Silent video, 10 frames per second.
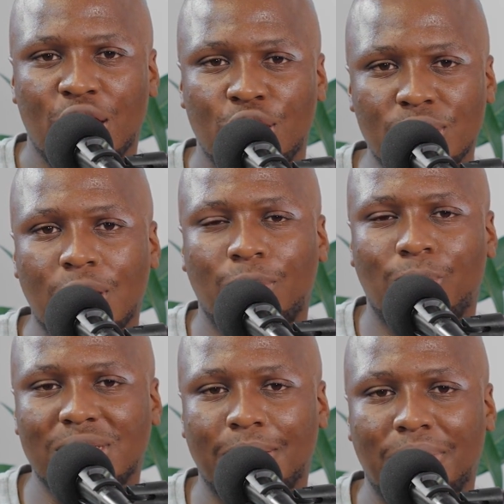Use our
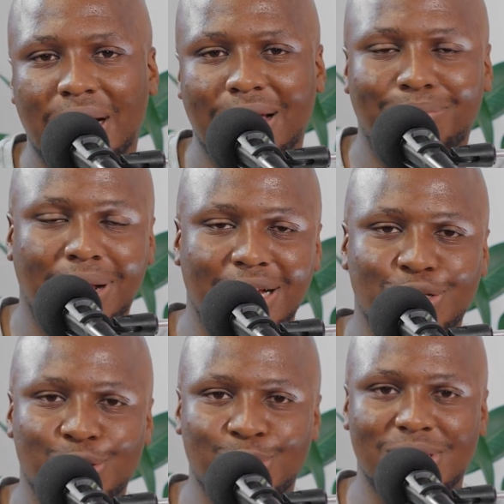WhatsApp line
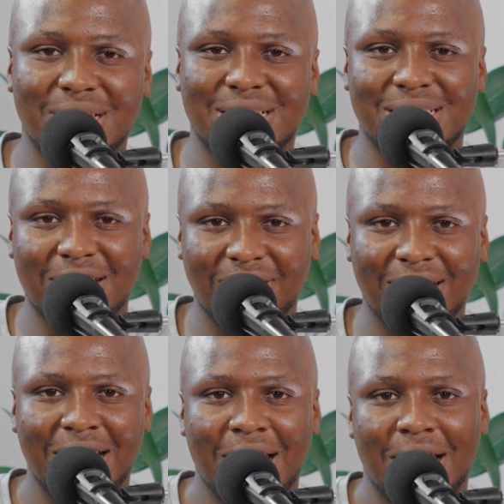
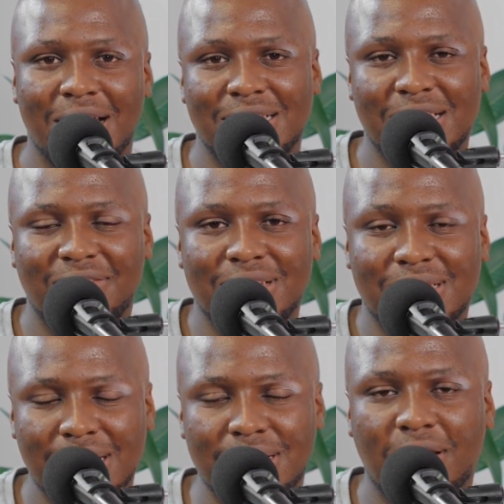+267
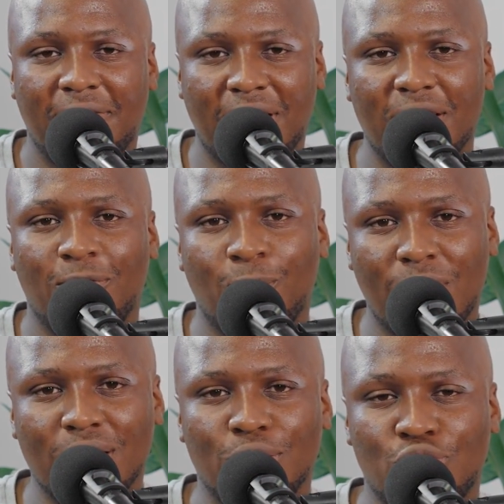
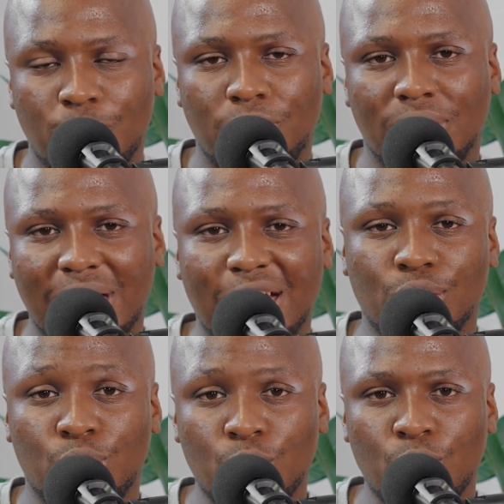7651
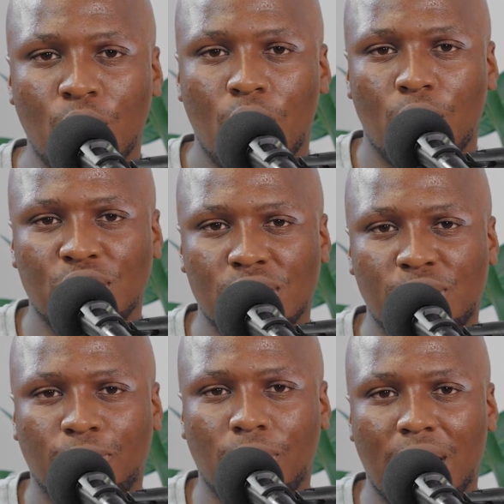992, or
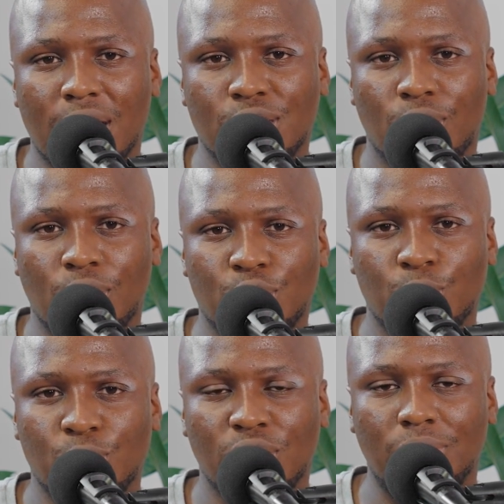just follow us on our
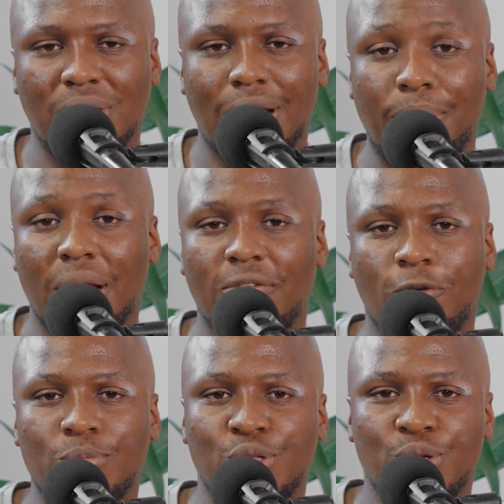social media
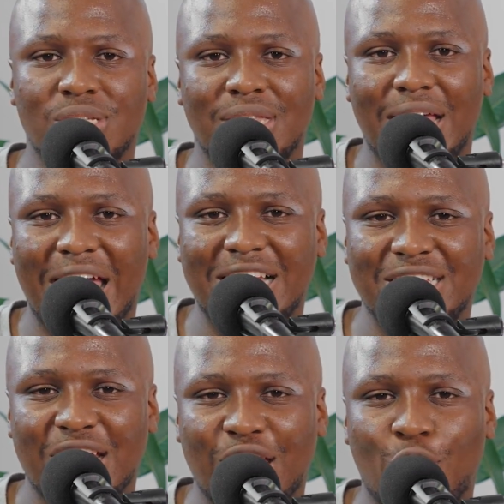platforms using the
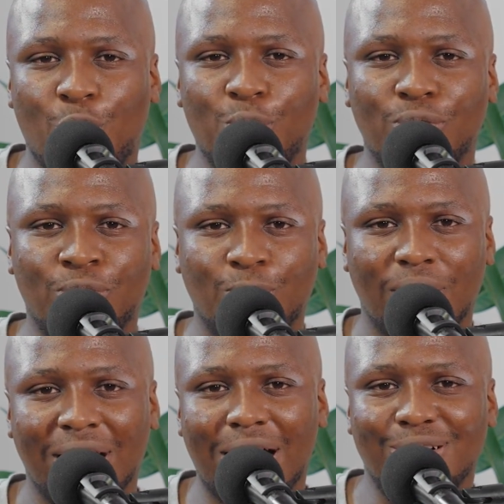hashtag Convo
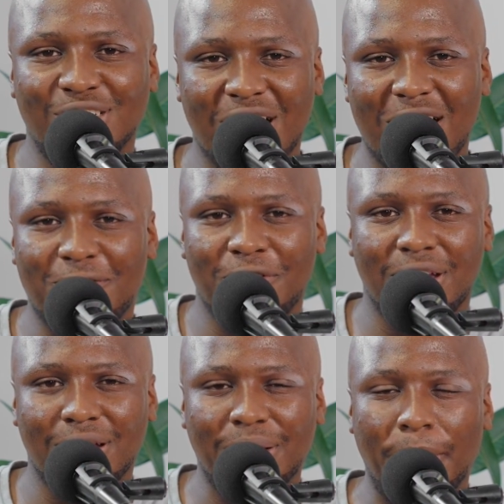Lounge
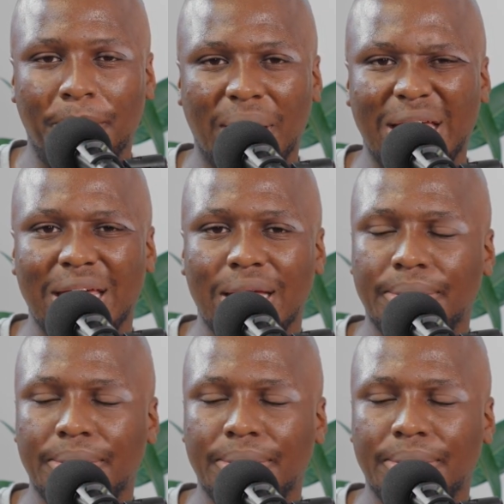Africa. Bye.